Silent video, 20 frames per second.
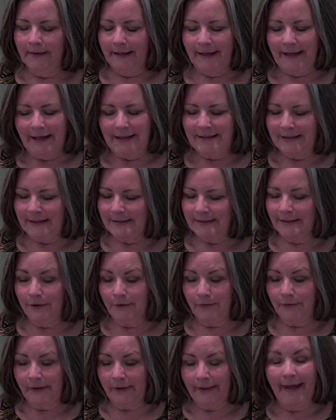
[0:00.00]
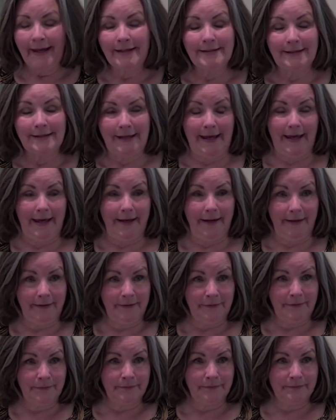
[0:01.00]
It's easy to relate to
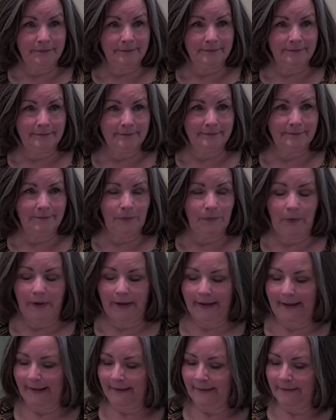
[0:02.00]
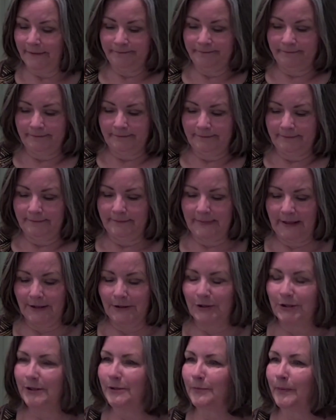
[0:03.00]
Hannah. Why? Because
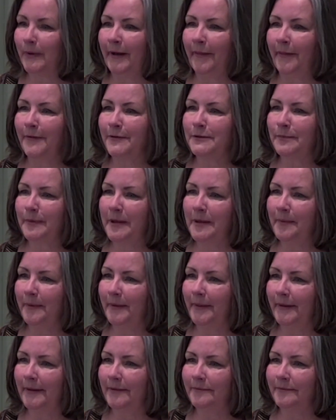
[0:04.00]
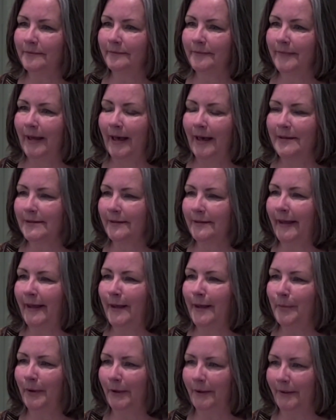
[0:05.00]
she's one of those people that has a
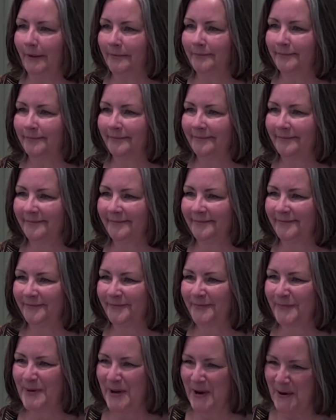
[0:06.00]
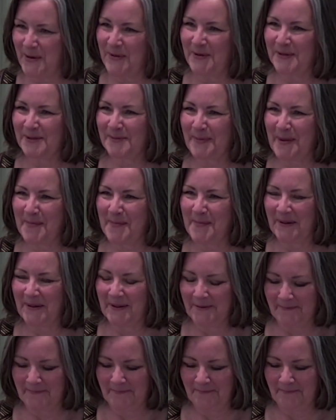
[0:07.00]
label. We know those
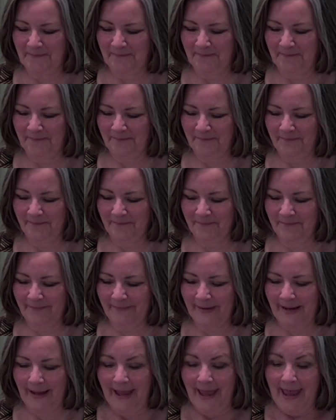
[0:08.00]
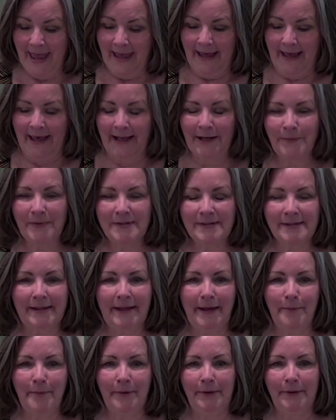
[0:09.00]
people. Hannah was
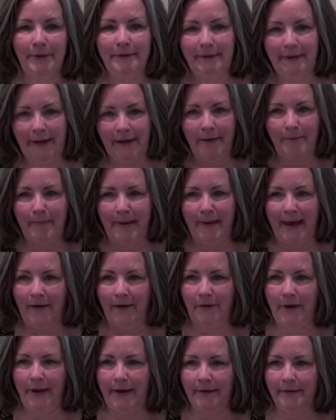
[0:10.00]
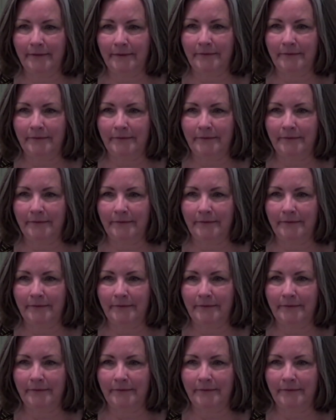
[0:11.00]
labeled barren.